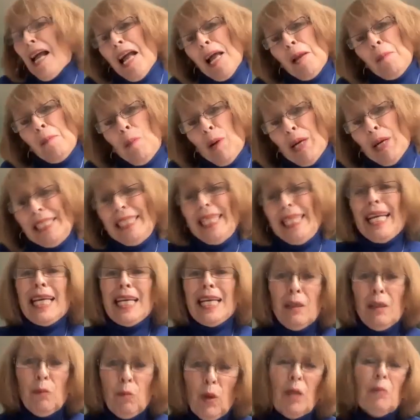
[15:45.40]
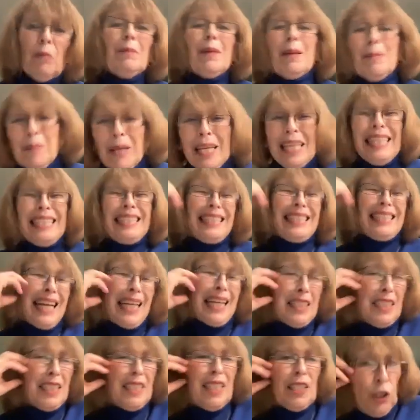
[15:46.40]
And by 10, well, maybe he's
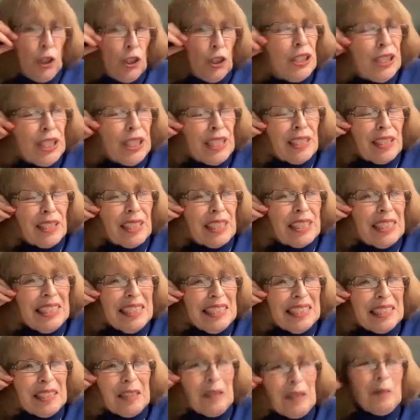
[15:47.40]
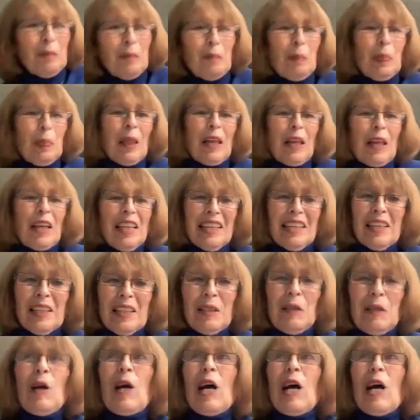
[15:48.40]
not such a genius, But